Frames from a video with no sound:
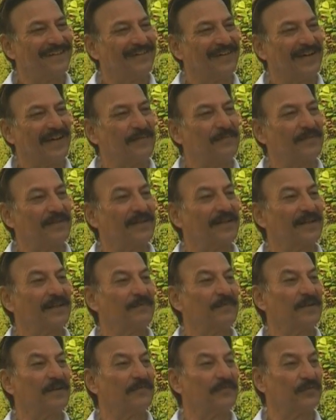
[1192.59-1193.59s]
I am creating
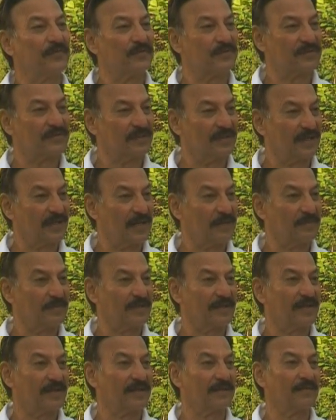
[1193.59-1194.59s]
my future, I am
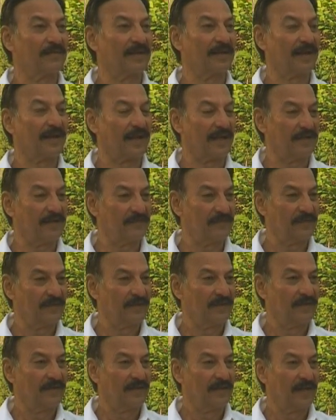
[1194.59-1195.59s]
creating my life,
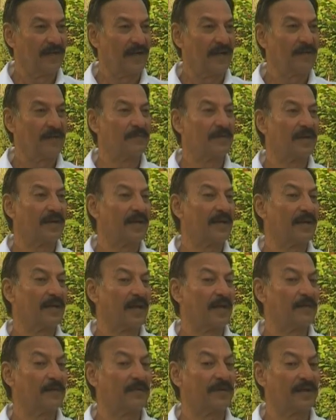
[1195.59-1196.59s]

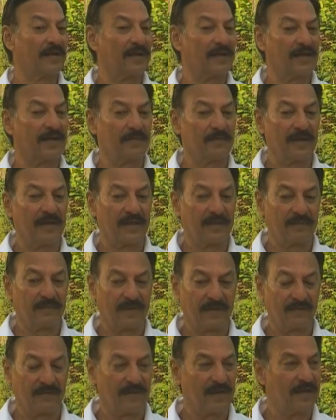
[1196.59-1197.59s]
I'm creating my
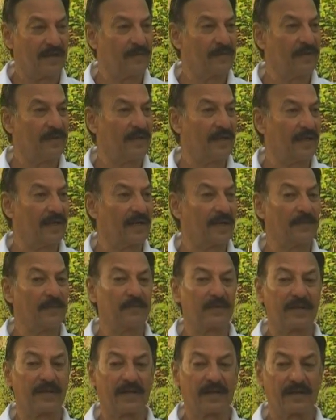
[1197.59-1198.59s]
environment, and I'm
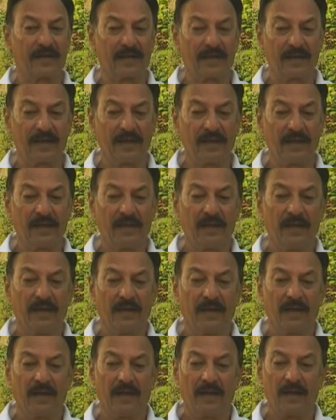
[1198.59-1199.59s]
creating
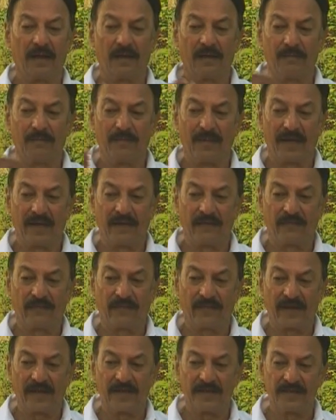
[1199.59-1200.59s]
my
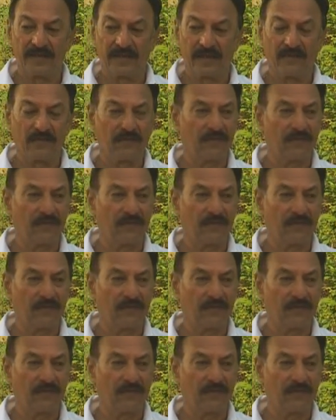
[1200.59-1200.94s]
friends and